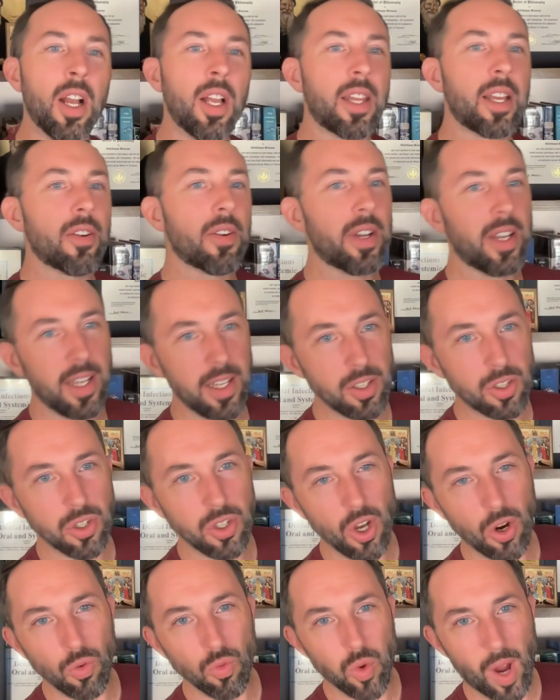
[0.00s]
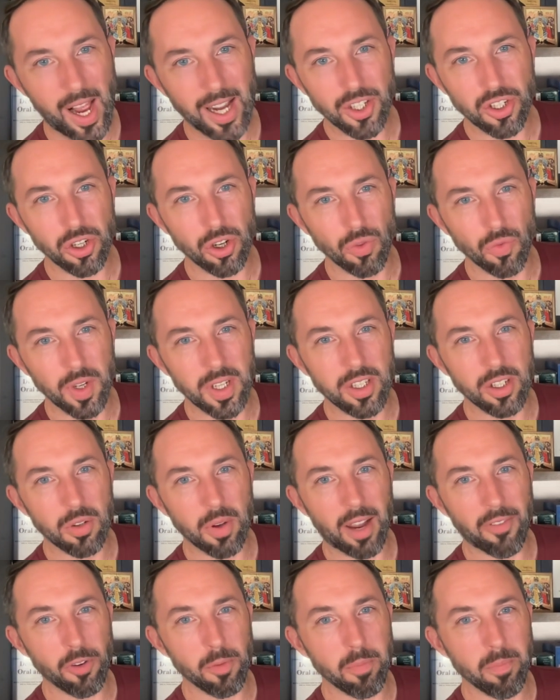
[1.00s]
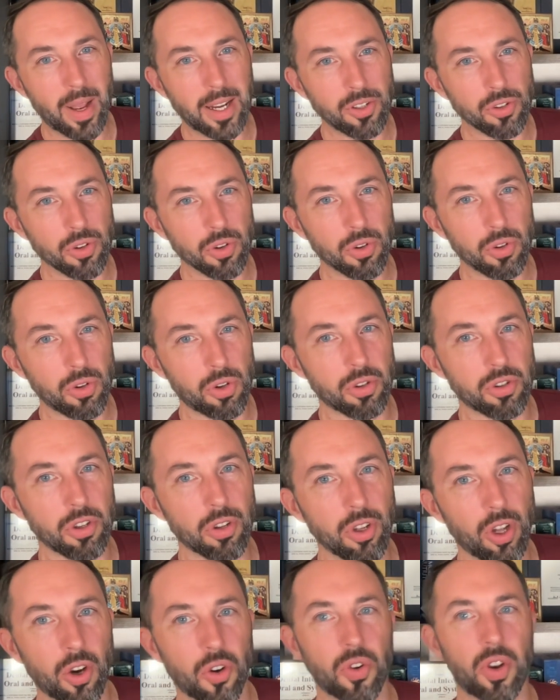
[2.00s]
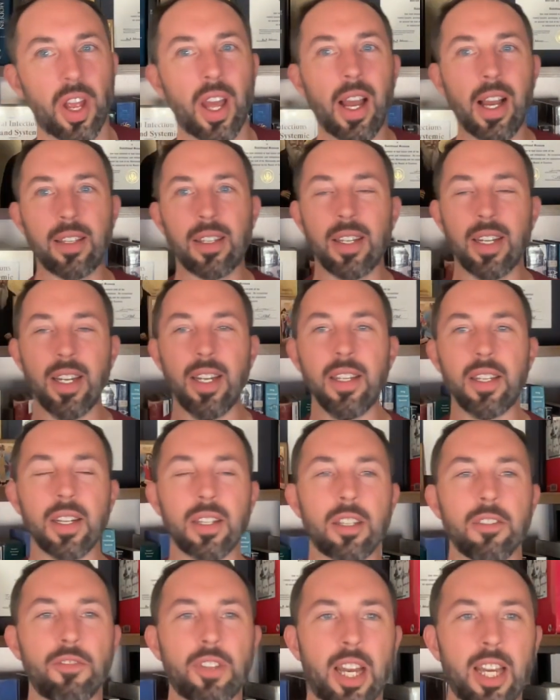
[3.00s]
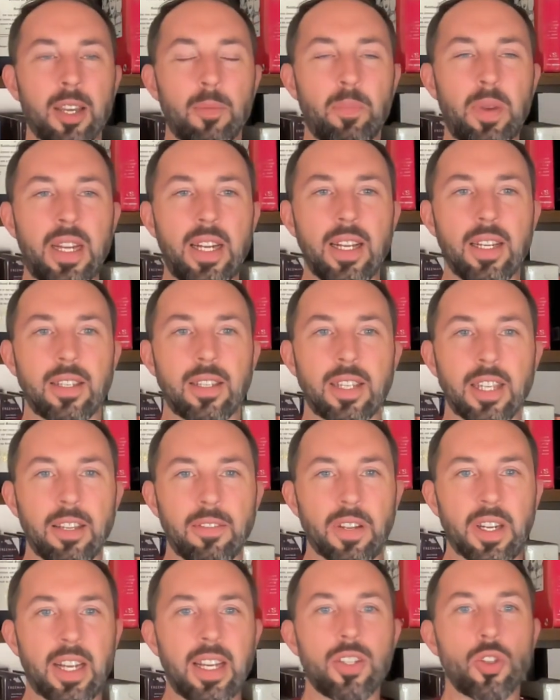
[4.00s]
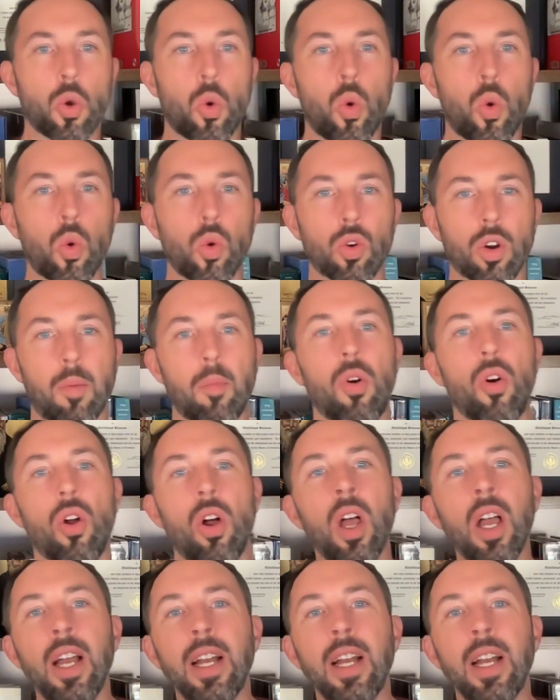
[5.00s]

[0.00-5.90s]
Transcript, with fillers: There is no rational reason to ever measure glucose alone. As an index of diabetes, even, it's horrible.